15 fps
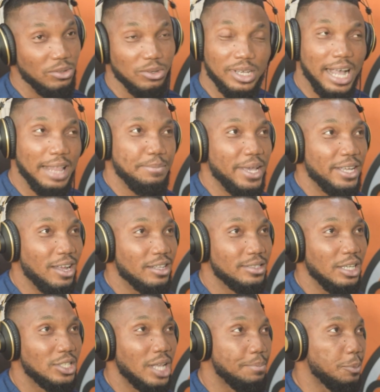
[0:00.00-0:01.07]
You can't be an
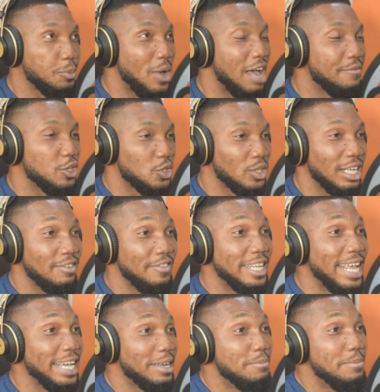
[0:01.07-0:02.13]
artist that people have a song that they
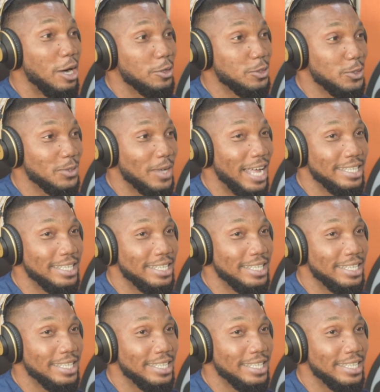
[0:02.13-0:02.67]
really like about you.